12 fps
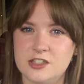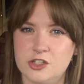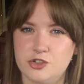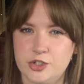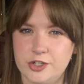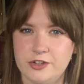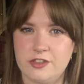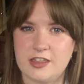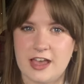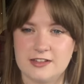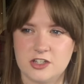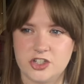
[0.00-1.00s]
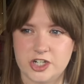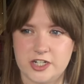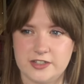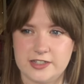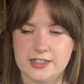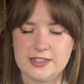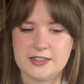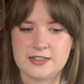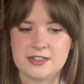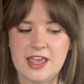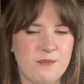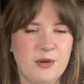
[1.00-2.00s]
the truth as a journalist,